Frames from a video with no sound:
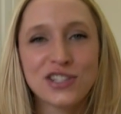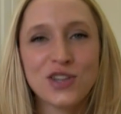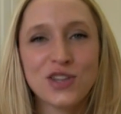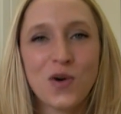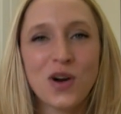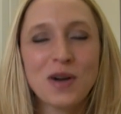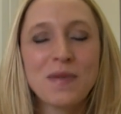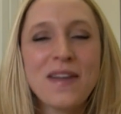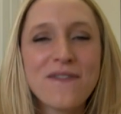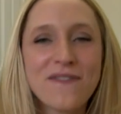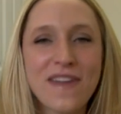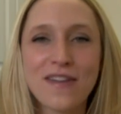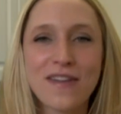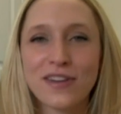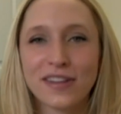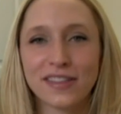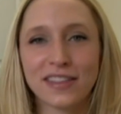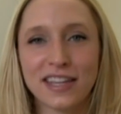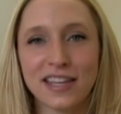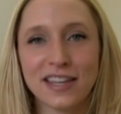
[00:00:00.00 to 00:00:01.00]
So one of my
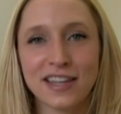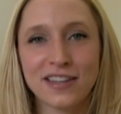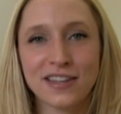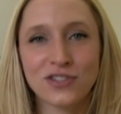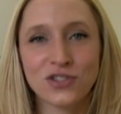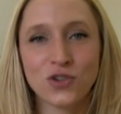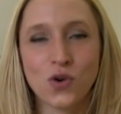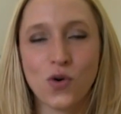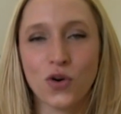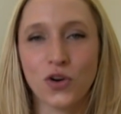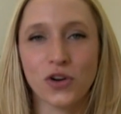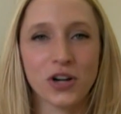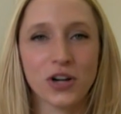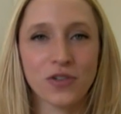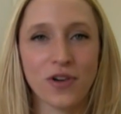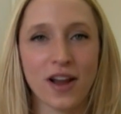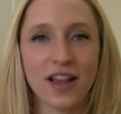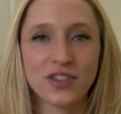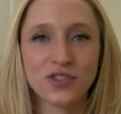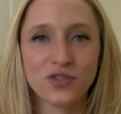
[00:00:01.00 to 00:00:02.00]
favorite things to order at a
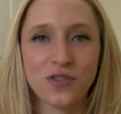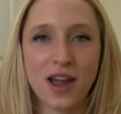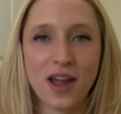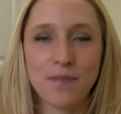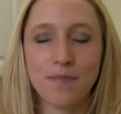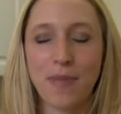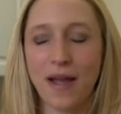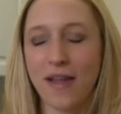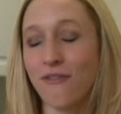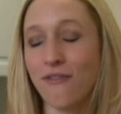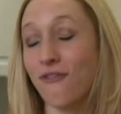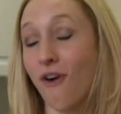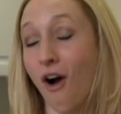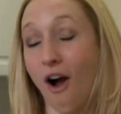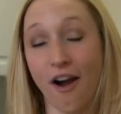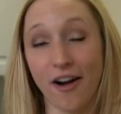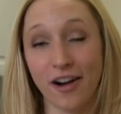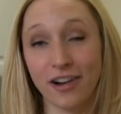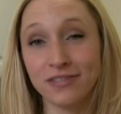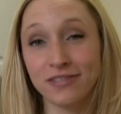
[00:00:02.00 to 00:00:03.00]
restaurant by
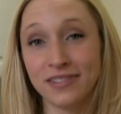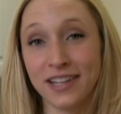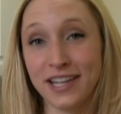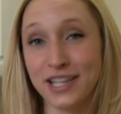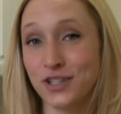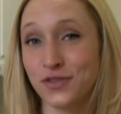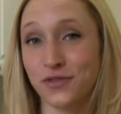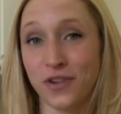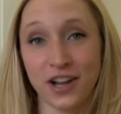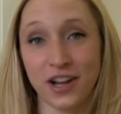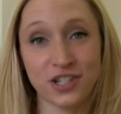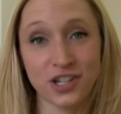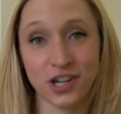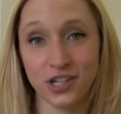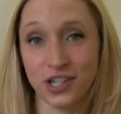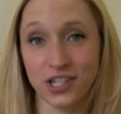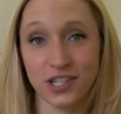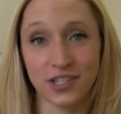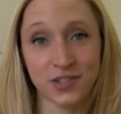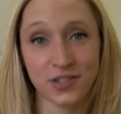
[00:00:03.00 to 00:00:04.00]
far is French
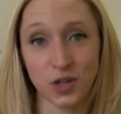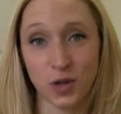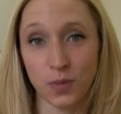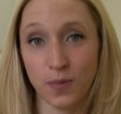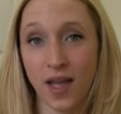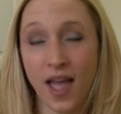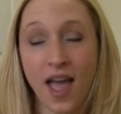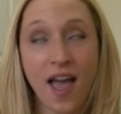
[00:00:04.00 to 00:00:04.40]
onion soup.